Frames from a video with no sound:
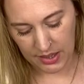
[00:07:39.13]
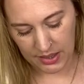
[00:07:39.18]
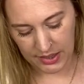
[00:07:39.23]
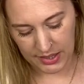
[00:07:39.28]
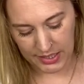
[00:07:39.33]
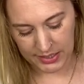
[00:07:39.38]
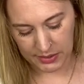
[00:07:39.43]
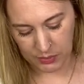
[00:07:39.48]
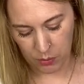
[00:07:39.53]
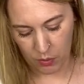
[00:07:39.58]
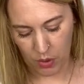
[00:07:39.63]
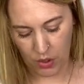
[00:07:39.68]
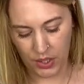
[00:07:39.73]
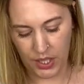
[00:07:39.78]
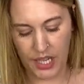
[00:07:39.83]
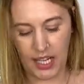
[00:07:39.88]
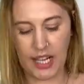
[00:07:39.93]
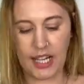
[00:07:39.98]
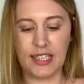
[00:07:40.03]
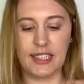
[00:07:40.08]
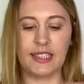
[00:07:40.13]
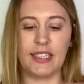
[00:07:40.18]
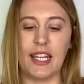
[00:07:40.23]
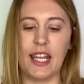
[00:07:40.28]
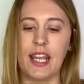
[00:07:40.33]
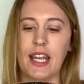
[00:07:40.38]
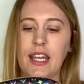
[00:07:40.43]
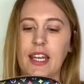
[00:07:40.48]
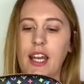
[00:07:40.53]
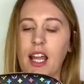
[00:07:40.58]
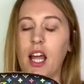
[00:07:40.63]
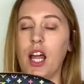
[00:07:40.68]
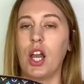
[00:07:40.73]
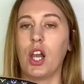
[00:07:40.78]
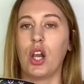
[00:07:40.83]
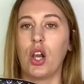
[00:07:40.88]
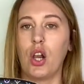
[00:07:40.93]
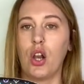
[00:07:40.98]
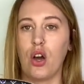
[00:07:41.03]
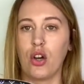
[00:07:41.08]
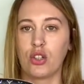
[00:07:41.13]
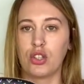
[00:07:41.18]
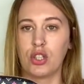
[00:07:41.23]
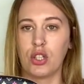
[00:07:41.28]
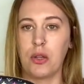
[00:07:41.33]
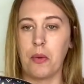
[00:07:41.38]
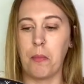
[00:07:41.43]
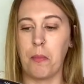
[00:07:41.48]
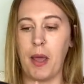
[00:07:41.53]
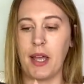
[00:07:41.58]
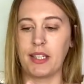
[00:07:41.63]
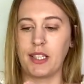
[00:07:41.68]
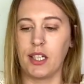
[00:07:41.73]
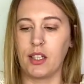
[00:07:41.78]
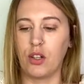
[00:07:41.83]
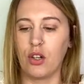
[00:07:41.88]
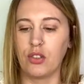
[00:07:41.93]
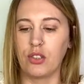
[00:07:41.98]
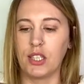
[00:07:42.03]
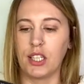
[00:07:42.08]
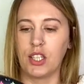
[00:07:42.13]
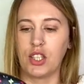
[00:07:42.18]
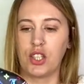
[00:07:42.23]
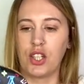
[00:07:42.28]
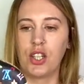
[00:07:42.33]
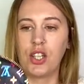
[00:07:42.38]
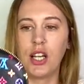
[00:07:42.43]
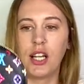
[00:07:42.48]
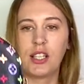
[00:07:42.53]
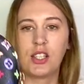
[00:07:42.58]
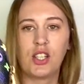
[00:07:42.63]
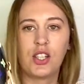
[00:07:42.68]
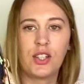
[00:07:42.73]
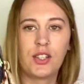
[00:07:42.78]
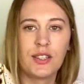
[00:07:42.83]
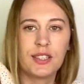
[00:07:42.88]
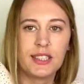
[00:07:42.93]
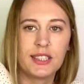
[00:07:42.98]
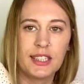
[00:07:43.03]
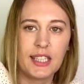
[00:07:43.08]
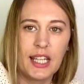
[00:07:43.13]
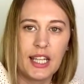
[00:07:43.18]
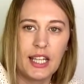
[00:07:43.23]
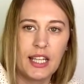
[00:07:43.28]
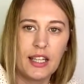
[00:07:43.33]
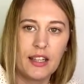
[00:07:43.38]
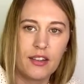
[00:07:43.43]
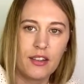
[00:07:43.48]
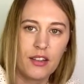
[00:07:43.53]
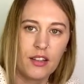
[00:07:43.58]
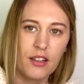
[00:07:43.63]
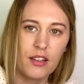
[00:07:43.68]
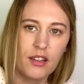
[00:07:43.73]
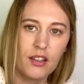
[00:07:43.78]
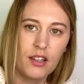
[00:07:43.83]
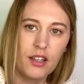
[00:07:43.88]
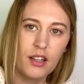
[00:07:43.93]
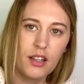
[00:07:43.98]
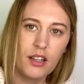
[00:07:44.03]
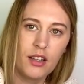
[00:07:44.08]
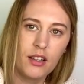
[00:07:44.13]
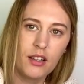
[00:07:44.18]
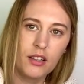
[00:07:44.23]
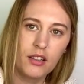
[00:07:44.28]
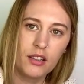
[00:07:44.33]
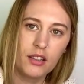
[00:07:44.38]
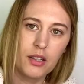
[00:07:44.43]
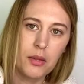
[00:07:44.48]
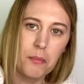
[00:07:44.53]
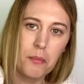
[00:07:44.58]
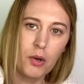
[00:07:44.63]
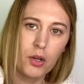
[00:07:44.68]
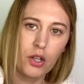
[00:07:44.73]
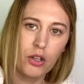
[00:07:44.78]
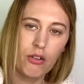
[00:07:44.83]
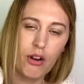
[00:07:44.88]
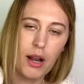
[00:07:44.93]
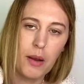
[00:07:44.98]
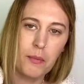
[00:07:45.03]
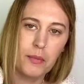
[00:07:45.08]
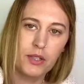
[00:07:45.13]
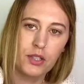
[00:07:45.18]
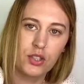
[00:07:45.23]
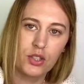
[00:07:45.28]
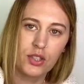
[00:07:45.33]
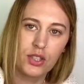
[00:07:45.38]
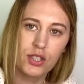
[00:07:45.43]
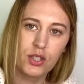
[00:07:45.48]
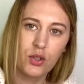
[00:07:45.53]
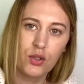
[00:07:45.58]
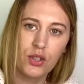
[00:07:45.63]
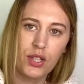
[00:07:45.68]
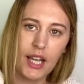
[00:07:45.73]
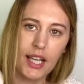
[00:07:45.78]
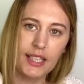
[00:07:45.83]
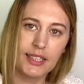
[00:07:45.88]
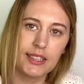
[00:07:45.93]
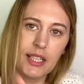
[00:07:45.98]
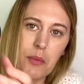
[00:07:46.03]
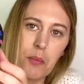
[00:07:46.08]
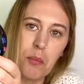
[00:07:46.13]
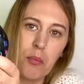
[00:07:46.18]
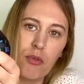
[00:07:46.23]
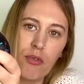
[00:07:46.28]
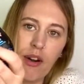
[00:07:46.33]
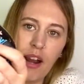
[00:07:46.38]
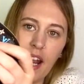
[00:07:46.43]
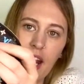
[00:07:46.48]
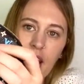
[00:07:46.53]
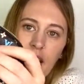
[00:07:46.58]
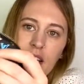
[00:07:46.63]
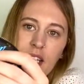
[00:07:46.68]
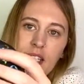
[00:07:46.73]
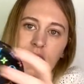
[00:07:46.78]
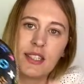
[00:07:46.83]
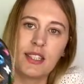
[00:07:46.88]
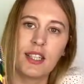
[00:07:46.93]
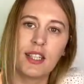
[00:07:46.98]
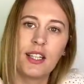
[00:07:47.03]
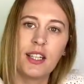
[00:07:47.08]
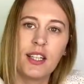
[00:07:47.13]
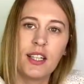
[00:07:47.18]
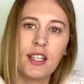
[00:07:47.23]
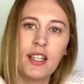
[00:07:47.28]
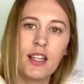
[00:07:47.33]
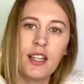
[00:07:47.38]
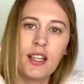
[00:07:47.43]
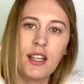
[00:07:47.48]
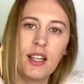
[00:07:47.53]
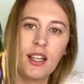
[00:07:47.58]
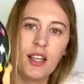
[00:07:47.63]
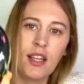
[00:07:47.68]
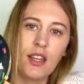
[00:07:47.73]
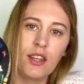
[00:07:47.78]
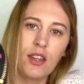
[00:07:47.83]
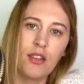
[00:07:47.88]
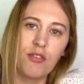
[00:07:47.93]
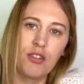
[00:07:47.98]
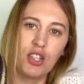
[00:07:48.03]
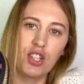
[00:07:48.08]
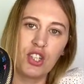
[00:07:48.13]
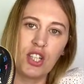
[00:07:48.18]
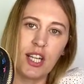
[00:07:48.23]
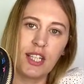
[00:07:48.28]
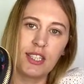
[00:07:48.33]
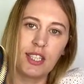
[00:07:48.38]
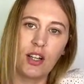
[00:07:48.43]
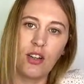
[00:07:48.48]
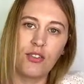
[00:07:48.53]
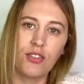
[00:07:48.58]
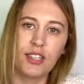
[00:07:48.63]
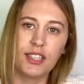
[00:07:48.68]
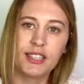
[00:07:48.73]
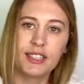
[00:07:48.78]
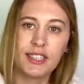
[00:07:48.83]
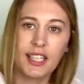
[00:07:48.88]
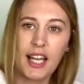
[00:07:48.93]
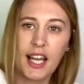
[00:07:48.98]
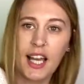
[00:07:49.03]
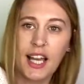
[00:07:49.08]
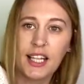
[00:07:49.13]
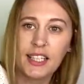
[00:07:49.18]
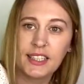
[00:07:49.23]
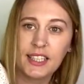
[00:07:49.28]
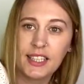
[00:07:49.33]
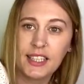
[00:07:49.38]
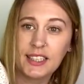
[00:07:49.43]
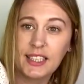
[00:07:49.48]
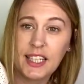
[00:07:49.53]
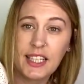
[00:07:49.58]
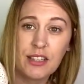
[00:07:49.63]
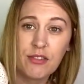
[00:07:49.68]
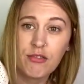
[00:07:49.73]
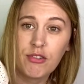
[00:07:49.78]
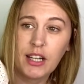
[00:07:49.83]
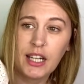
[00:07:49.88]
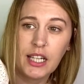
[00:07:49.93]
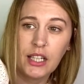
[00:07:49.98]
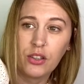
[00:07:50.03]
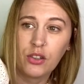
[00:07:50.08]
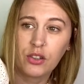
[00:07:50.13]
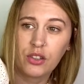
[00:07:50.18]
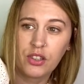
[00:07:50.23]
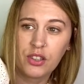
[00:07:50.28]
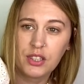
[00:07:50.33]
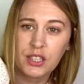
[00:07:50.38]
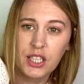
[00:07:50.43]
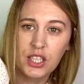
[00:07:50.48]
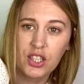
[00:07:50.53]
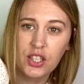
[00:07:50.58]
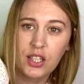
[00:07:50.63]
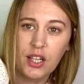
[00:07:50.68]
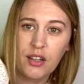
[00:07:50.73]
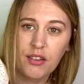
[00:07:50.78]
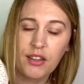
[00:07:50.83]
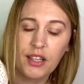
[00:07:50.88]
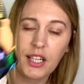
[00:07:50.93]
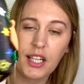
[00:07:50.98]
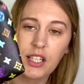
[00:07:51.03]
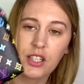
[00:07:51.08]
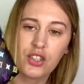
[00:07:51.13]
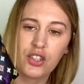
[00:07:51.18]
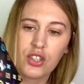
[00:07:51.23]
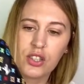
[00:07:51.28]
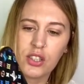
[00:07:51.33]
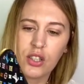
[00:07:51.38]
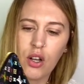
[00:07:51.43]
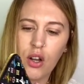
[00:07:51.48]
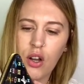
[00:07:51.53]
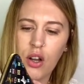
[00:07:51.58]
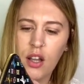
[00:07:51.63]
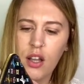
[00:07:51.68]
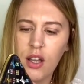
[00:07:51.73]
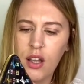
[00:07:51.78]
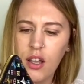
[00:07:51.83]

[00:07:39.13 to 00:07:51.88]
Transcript: This one is in a lot better condition. As you can see, the monogram is just so nice and bright. The vachetta on the sides is in really good condition. I think it's just got,